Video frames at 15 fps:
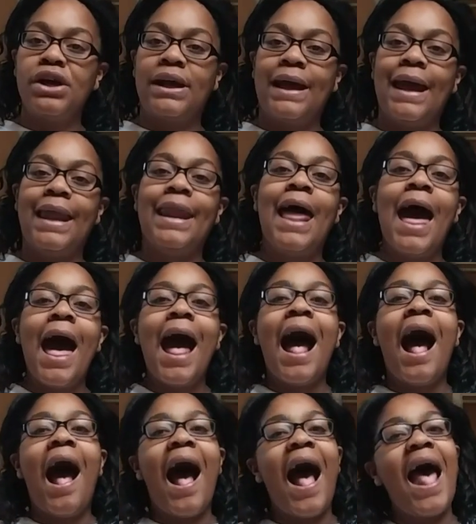again,
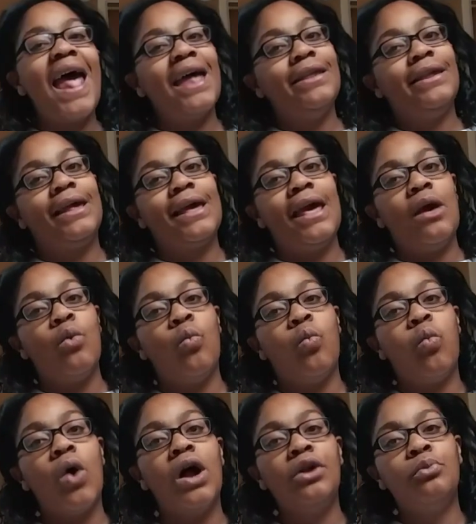I had to get
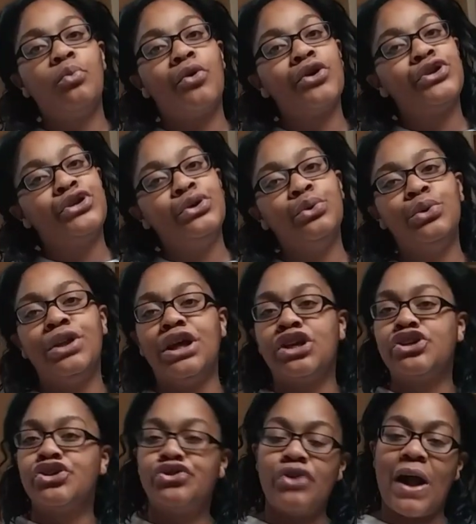one more tooth
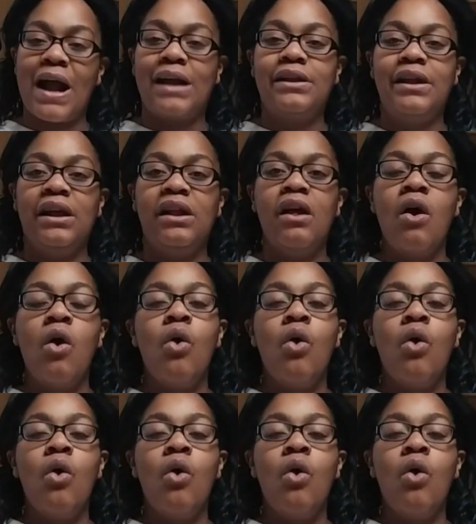extracted,